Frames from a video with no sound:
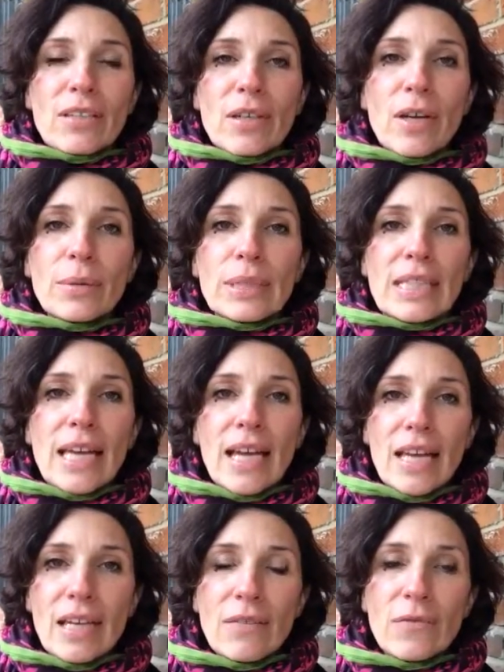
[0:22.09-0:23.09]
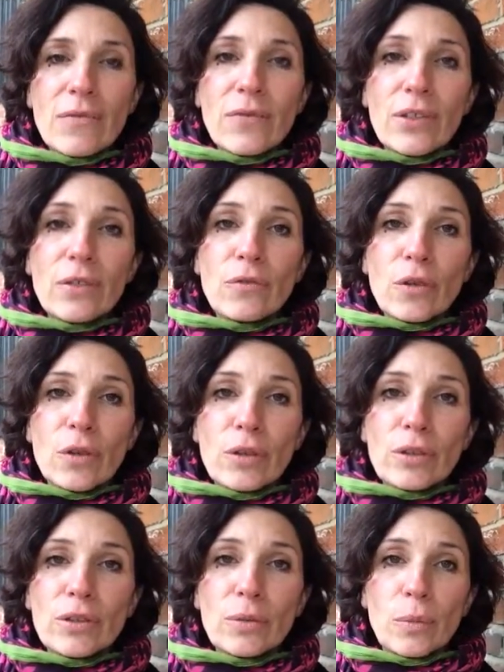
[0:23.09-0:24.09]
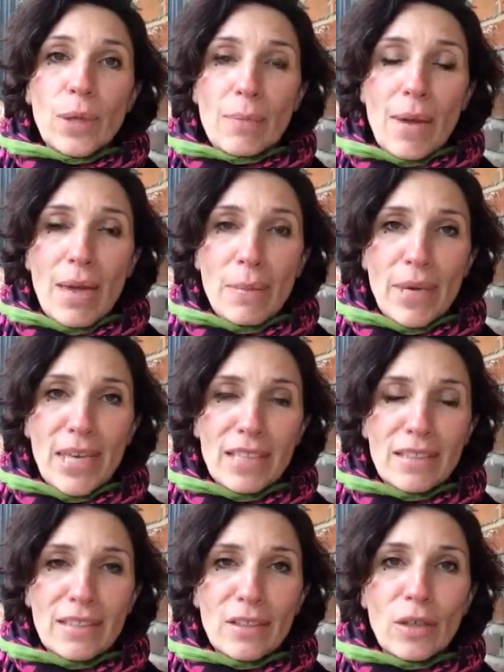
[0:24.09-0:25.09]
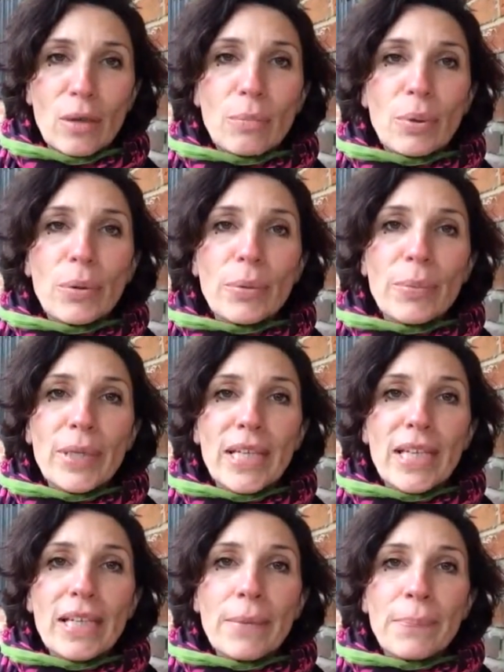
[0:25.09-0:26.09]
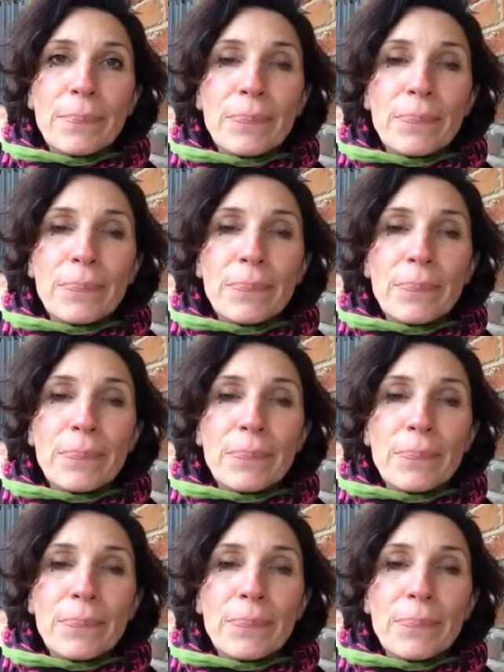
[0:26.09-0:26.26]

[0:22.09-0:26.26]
So I would say if you've got wee babies, you can probably